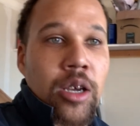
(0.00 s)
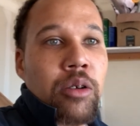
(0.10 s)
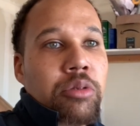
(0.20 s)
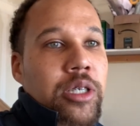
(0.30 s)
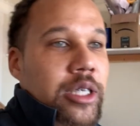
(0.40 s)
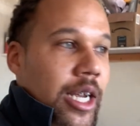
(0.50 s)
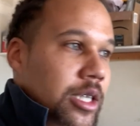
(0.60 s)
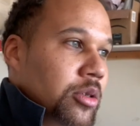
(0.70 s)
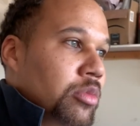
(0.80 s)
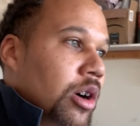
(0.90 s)
Appreciate
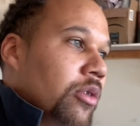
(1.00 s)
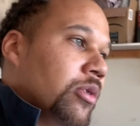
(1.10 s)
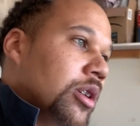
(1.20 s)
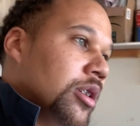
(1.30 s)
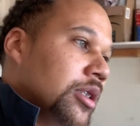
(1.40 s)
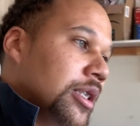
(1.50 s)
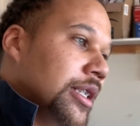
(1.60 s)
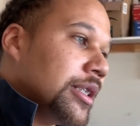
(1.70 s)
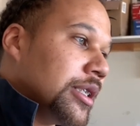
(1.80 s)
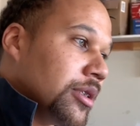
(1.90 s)
you, bro, for
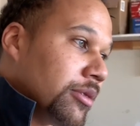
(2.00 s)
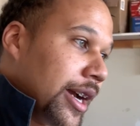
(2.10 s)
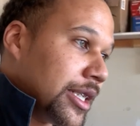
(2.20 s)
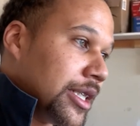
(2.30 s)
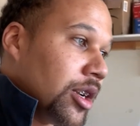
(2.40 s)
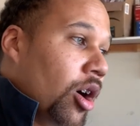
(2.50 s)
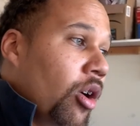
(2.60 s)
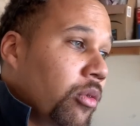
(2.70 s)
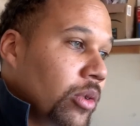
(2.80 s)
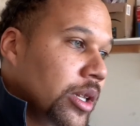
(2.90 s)
the direction.
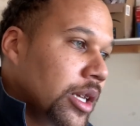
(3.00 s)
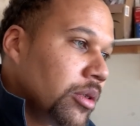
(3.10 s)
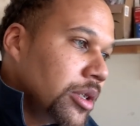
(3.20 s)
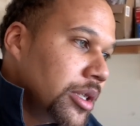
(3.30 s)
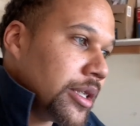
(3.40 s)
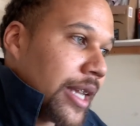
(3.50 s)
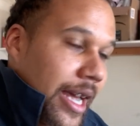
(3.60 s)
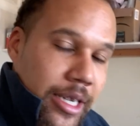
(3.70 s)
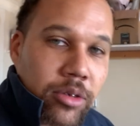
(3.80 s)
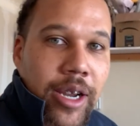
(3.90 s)
Hopefully,
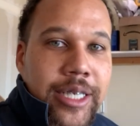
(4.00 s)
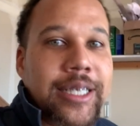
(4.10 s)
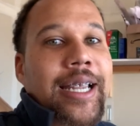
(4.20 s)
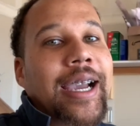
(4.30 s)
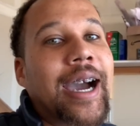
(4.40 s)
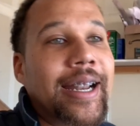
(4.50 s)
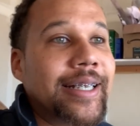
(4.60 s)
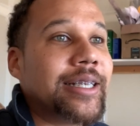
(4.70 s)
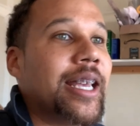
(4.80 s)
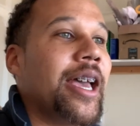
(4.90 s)
that direction, that
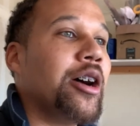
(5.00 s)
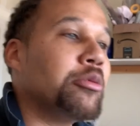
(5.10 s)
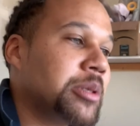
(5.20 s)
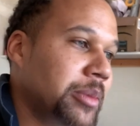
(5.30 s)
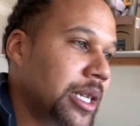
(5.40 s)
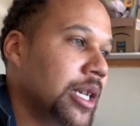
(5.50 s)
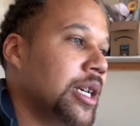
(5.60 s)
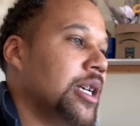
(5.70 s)
guidance helps me.